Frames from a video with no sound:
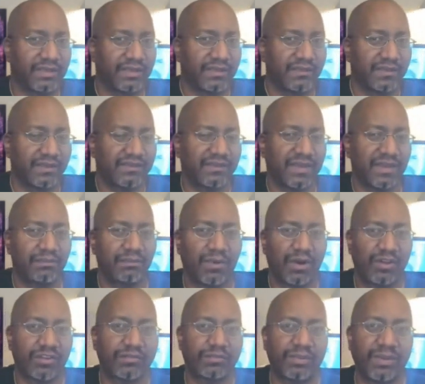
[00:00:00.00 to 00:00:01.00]
that said
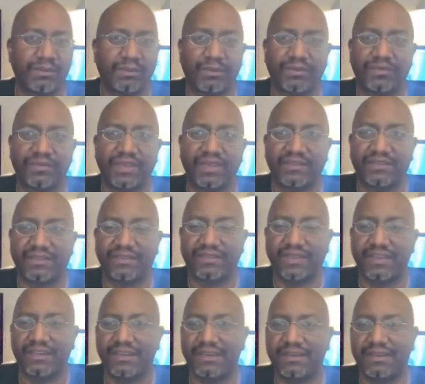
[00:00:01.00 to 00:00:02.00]
most people think that
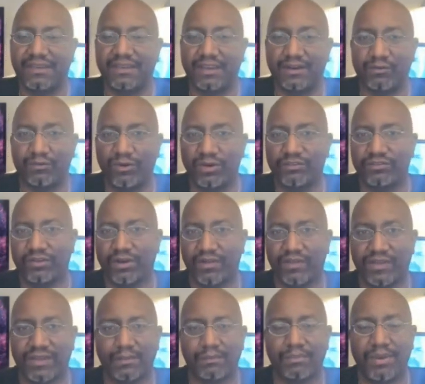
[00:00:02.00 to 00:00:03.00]
they need to get rich on
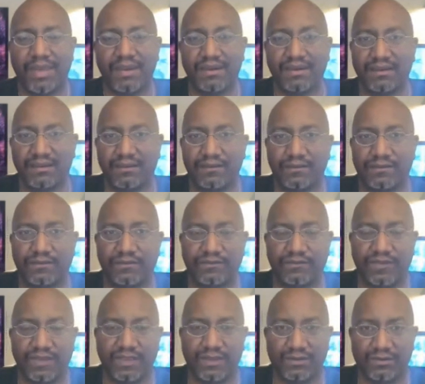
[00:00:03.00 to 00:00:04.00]
the competitive
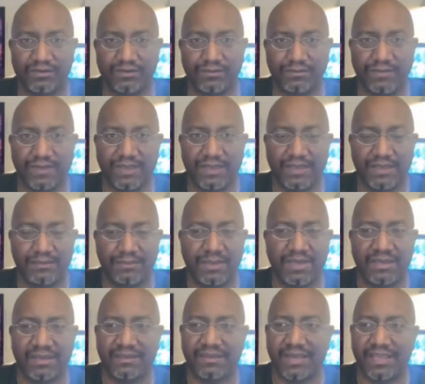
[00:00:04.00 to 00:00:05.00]
field,
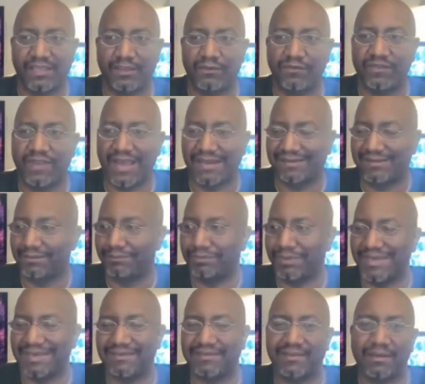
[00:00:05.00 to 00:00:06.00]
meaning that you've got to
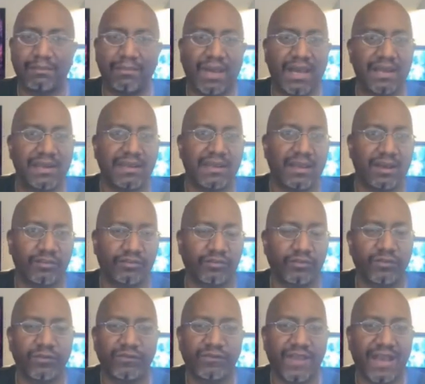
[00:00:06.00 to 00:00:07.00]
beat somebody else or
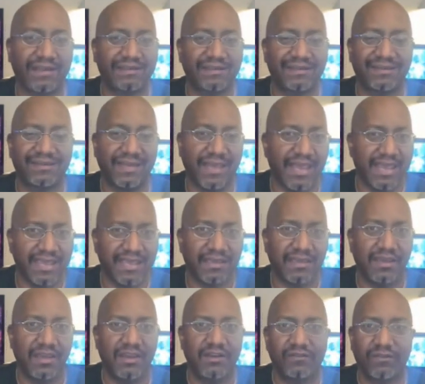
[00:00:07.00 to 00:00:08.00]
you've got to take
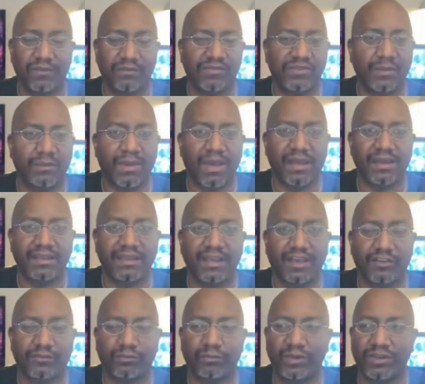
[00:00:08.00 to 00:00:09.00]
from somebody
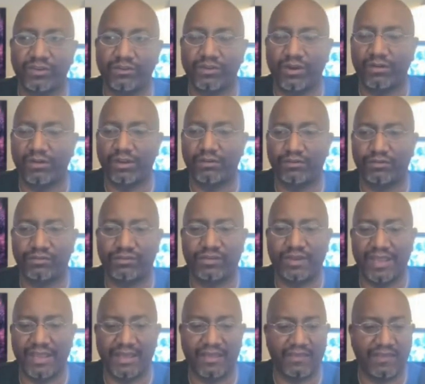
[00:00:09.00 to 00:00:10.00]
else. When you don't
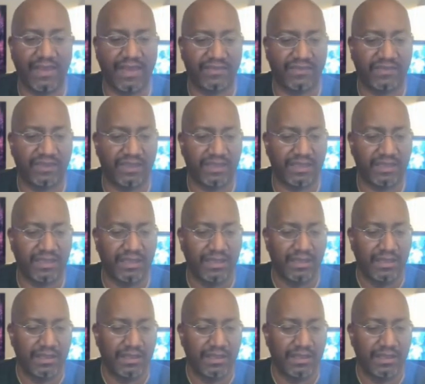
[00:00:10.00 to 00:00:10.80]
understand that the